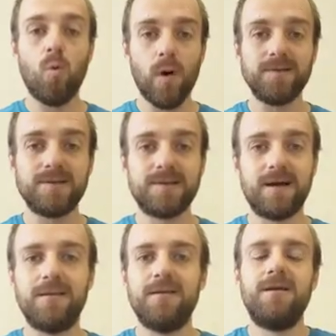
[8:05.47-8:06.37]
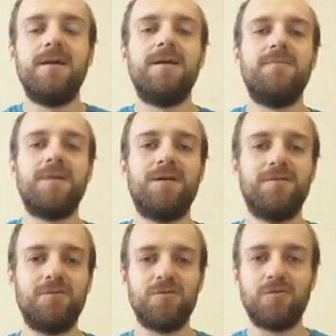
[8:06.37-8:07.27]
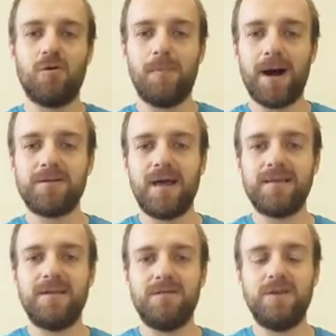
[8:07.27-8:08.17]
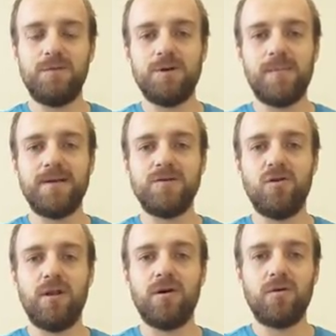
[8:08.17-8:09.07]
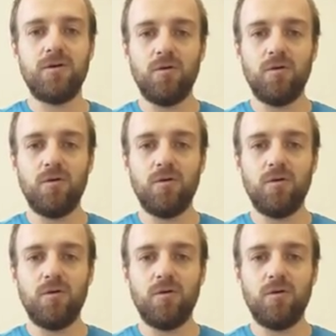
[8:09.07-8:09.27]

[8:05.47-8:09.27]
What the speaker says: Once done, go back to the activity which you mentioned earlier.